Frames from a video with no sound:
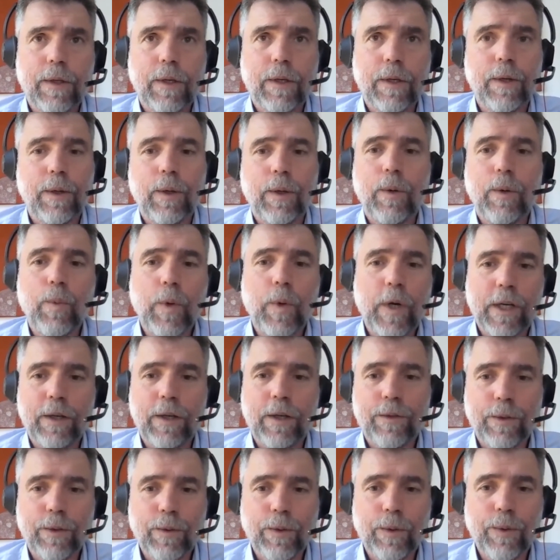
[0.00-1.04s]
I won't go
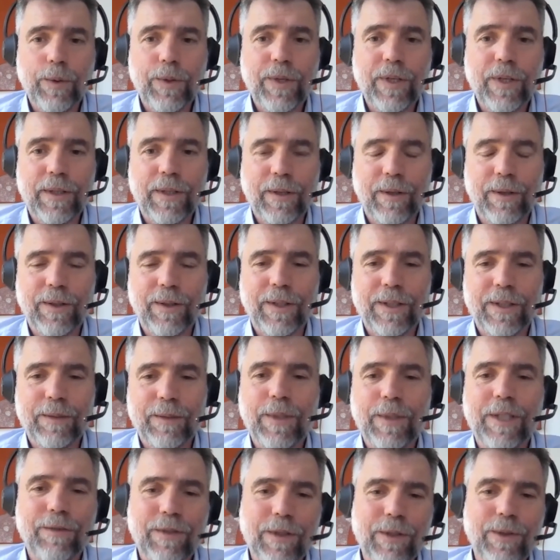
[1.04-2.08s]
through all of the long list, but
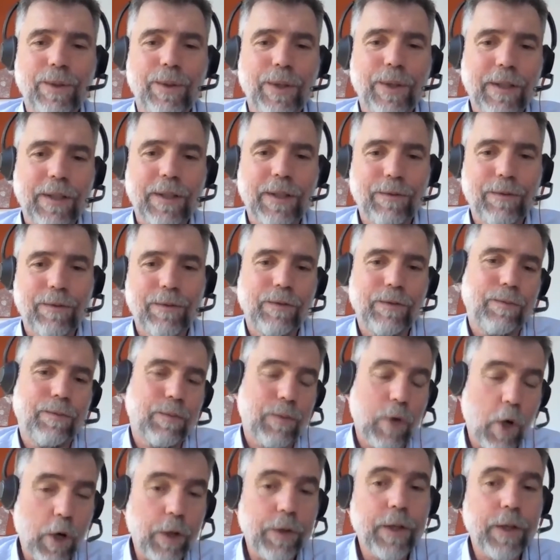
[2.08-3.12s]
if you're
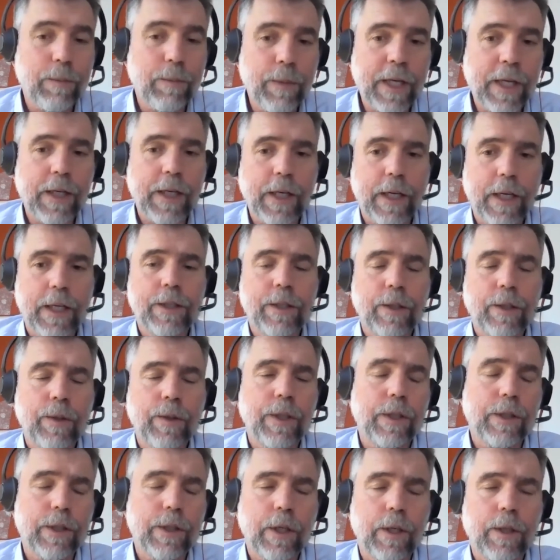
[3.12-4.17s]
on the medication or
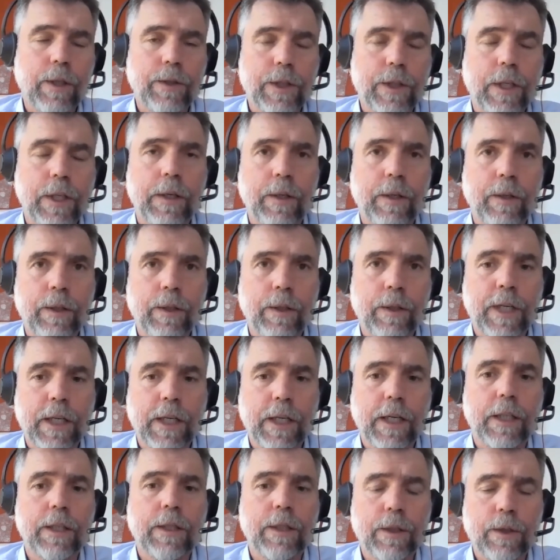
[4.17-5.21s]
your child's going on the
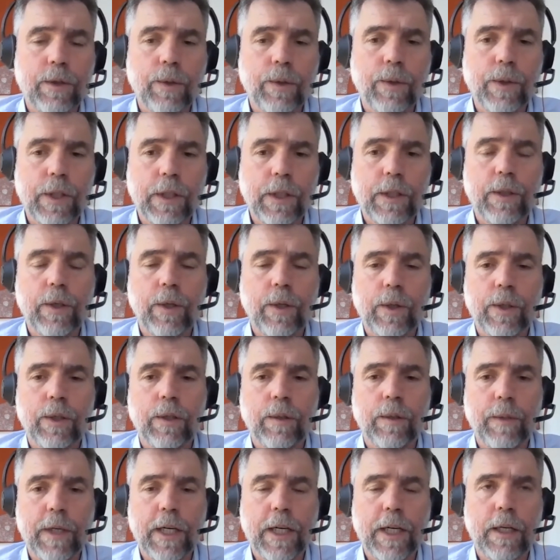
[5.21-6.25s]
medication, talk to your doctor
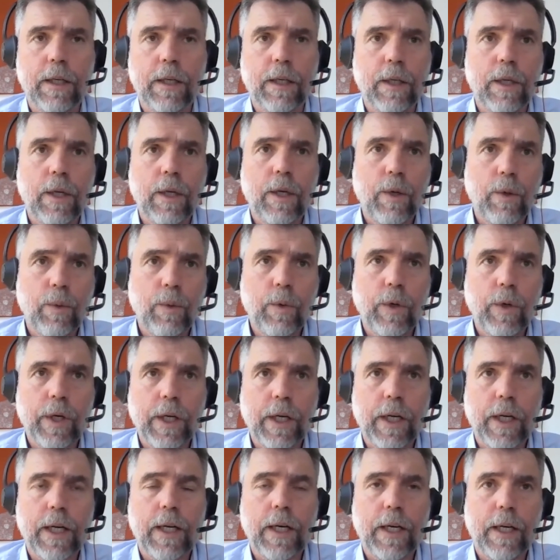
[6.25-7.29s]
about it, work
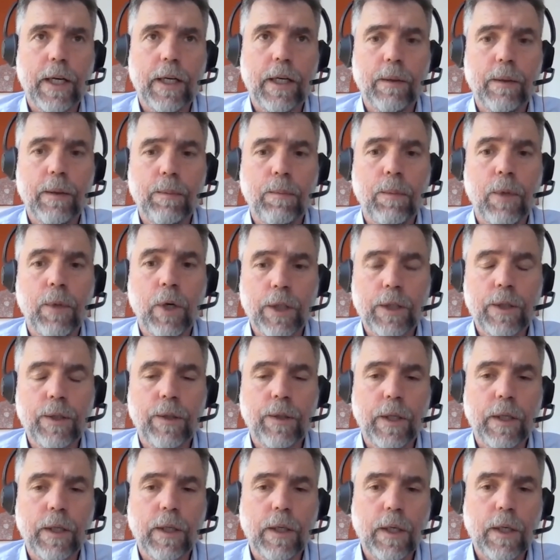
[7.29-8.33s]
out how to monitor
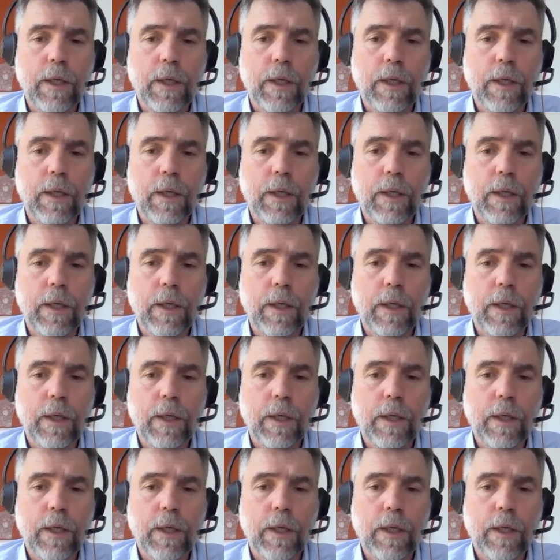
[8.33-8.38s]
it.